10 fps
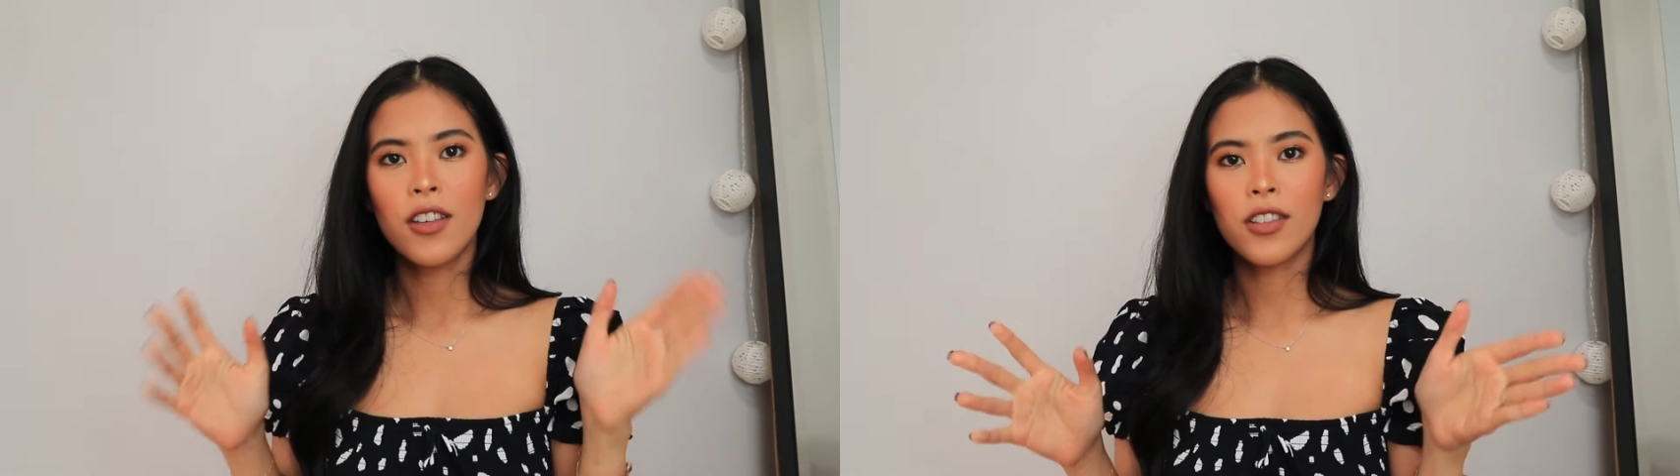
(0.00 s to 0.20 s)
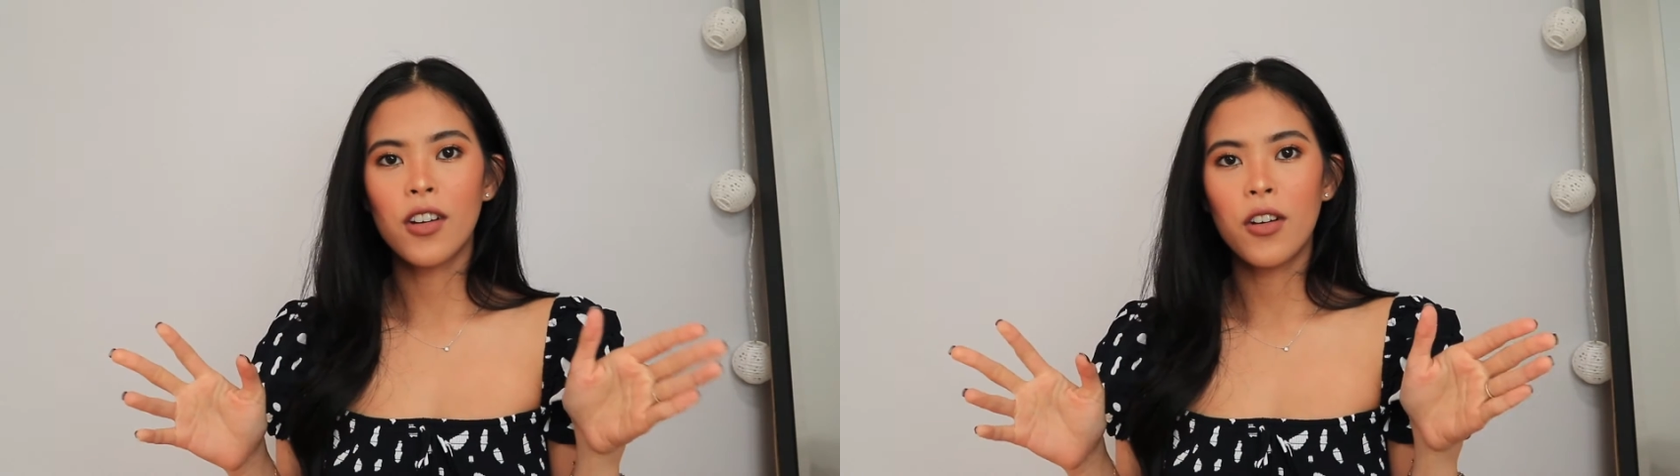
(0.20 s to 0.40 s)

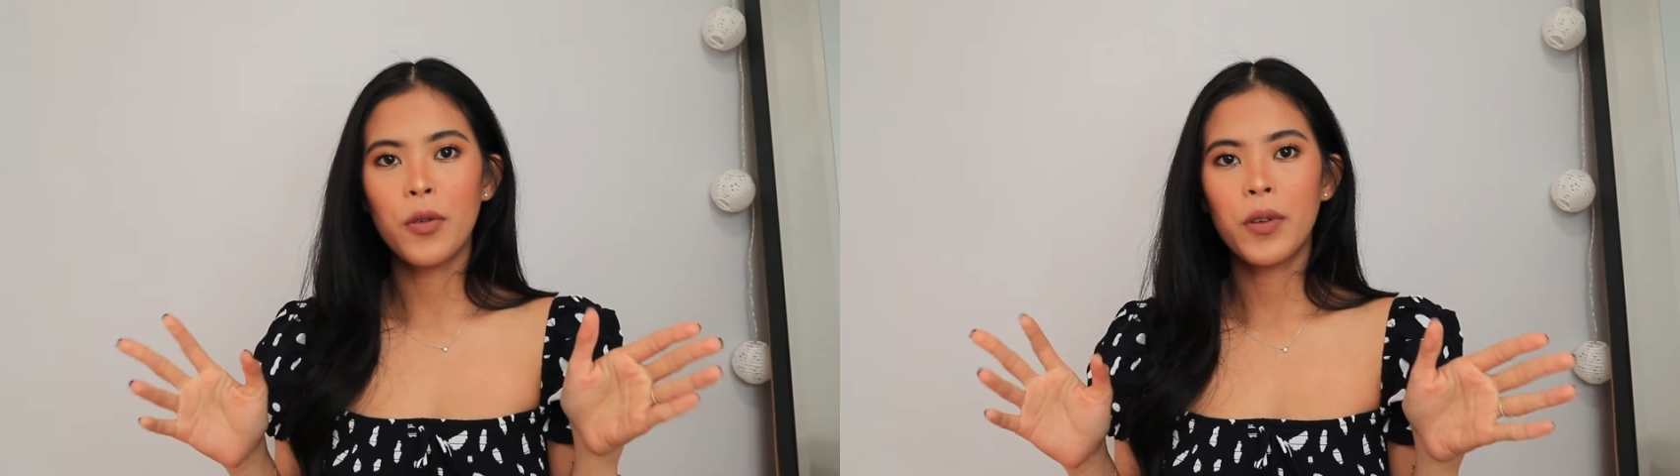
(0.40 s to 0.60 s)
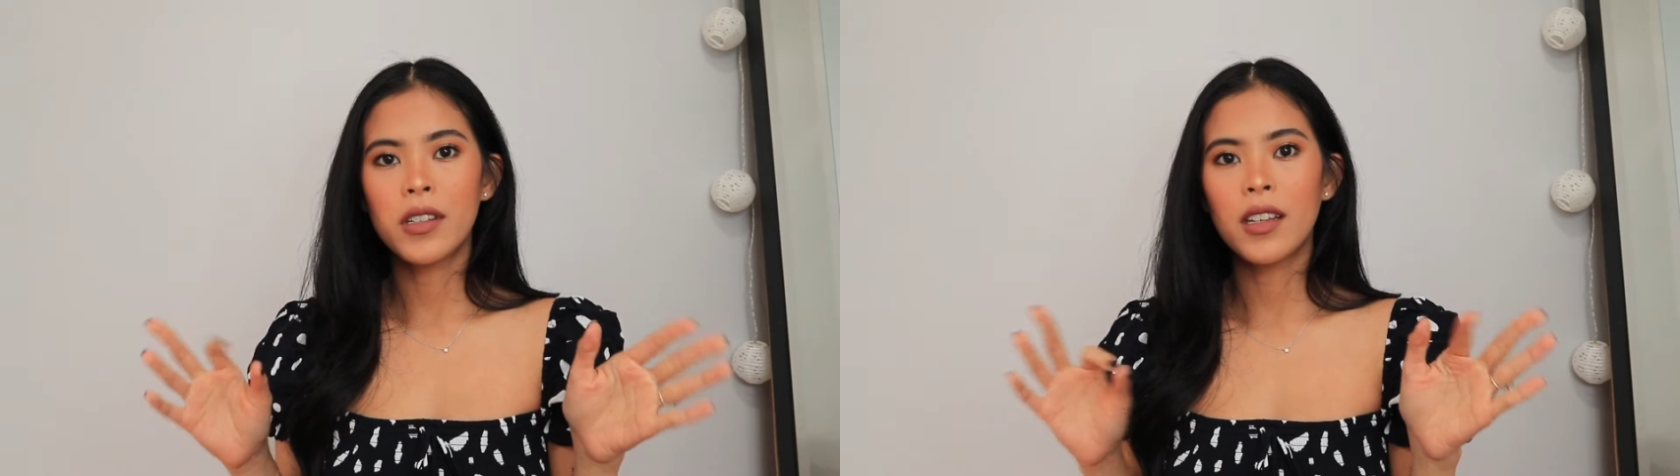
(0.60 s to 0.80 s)
so
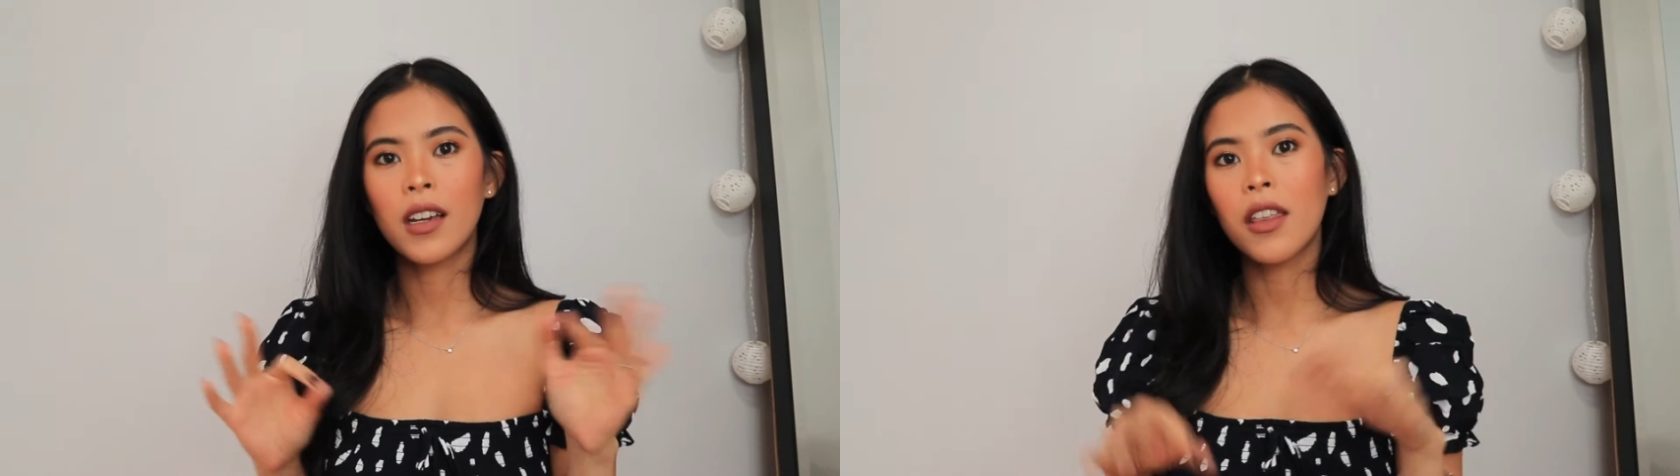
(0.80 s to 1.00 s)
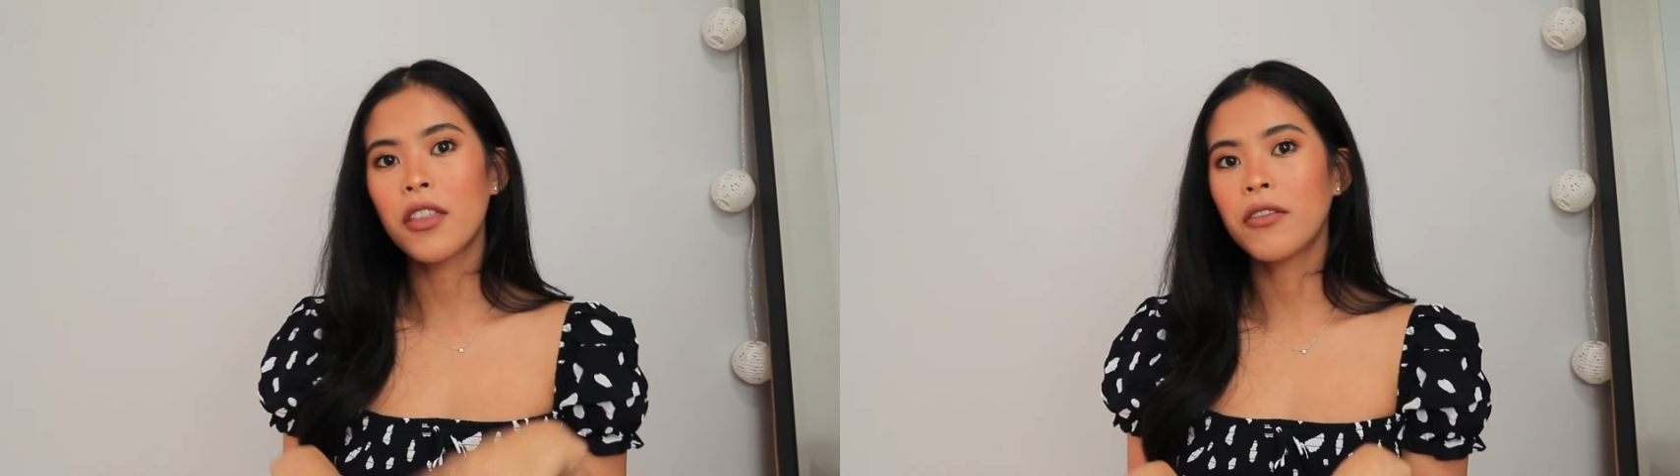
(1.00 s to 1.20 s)
it was like
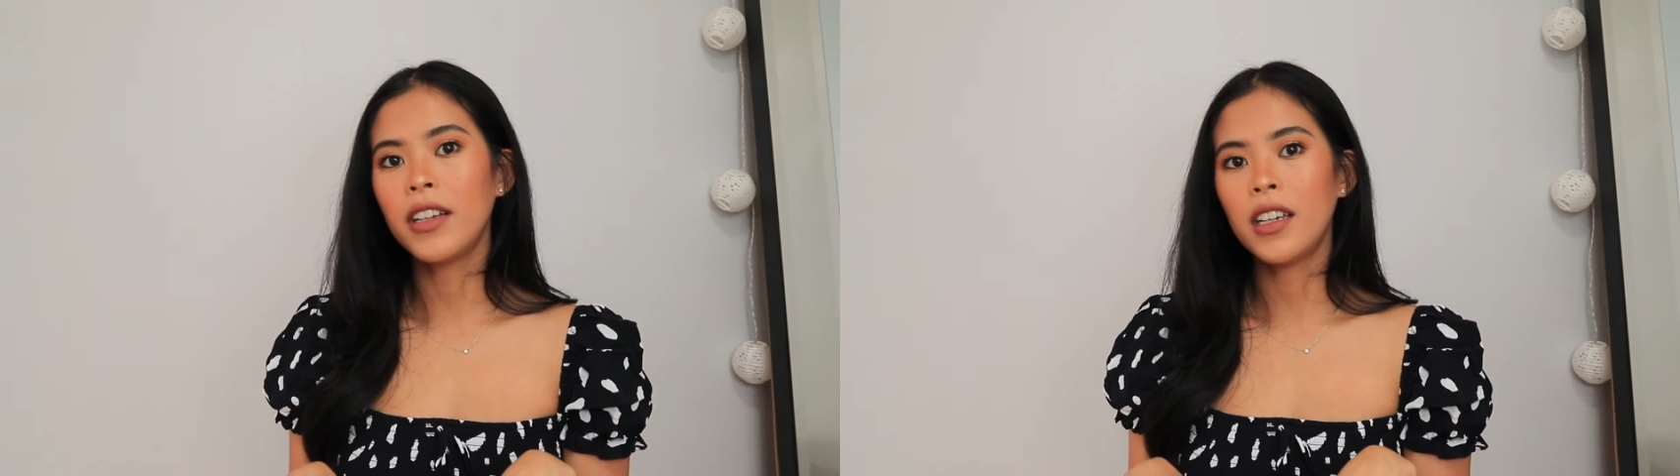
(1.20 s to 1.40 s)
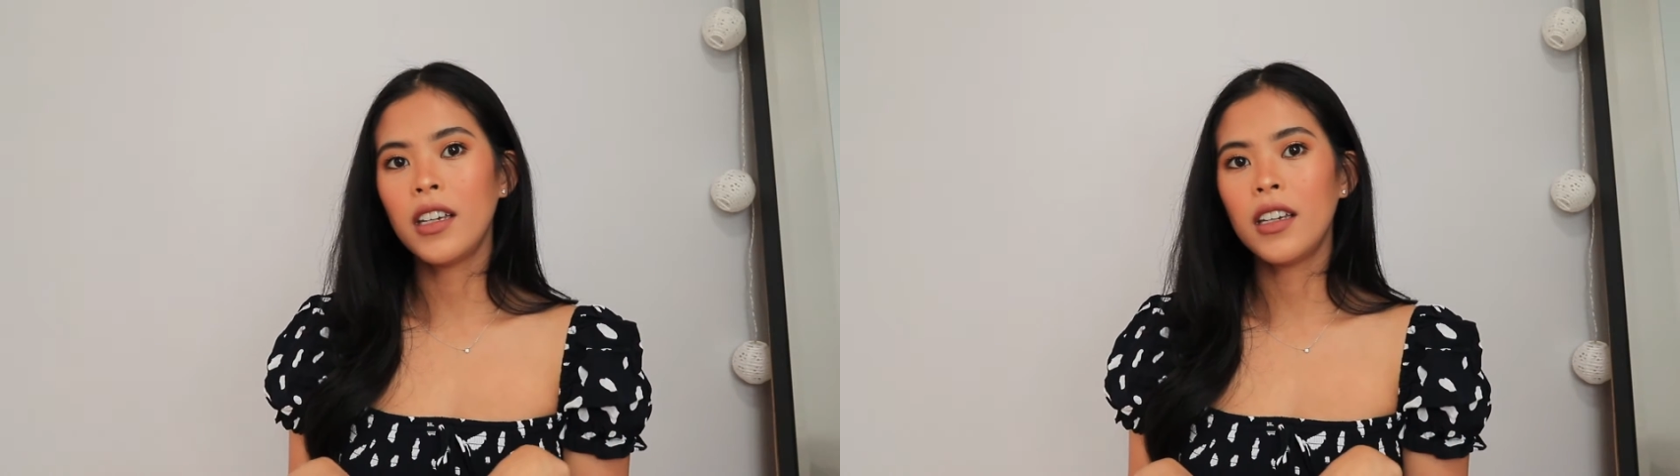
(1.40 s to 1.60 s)
a
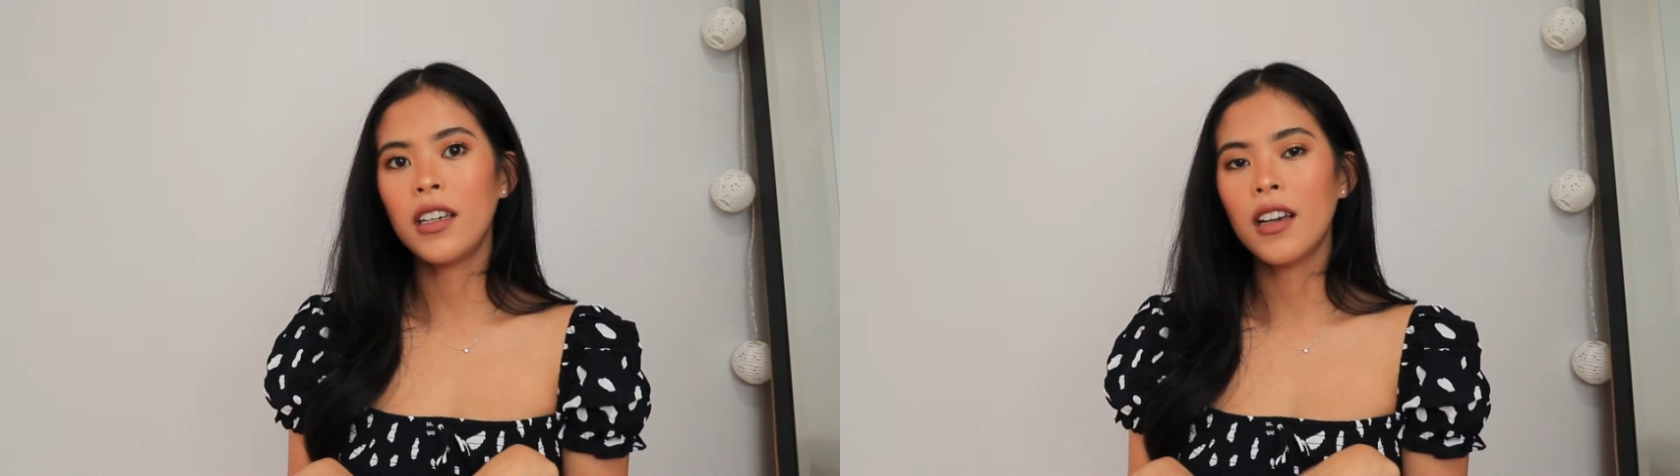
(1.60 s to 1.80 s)
3